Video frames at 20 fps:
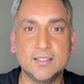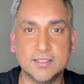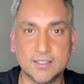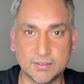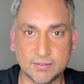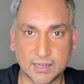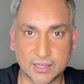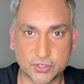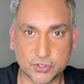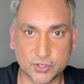
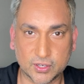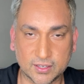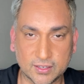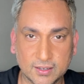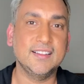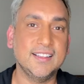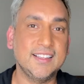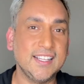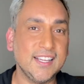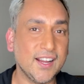direction.
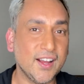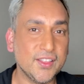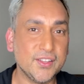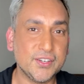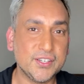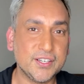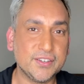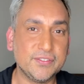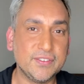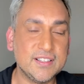The other
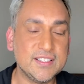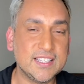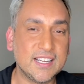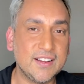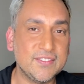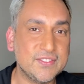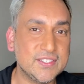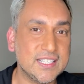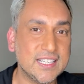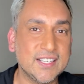difference that
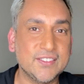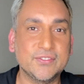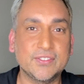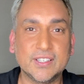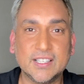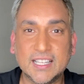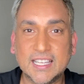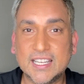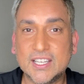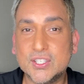I've seen
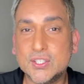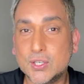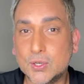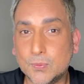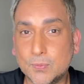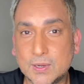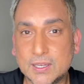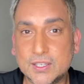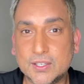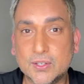related to
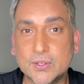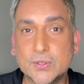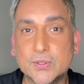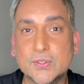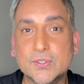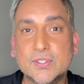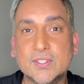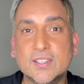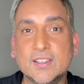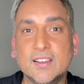
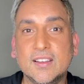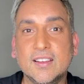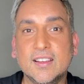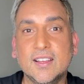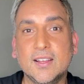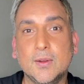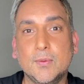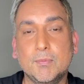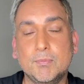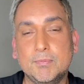windows
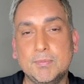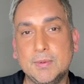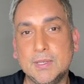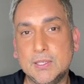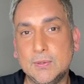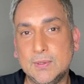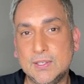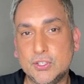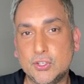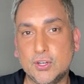
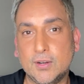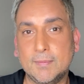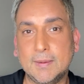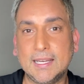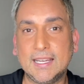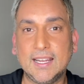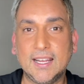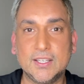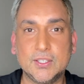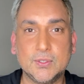between
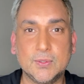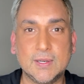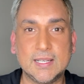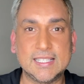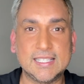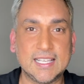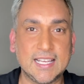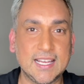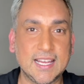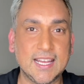Germany and
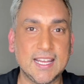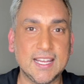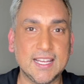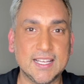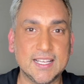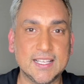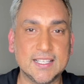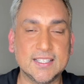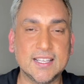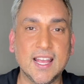USA
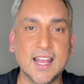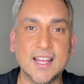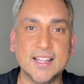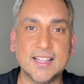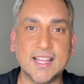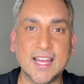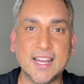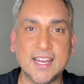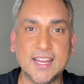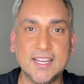is
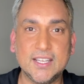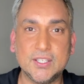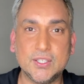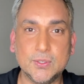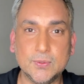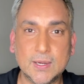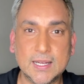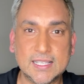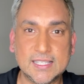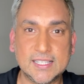that in
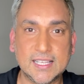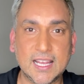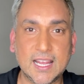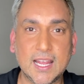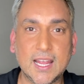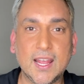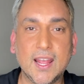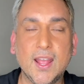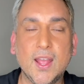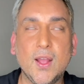
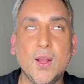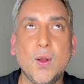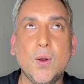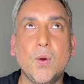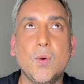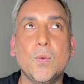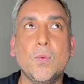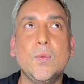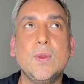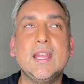USA,
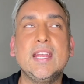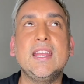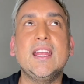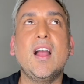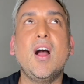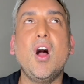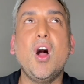we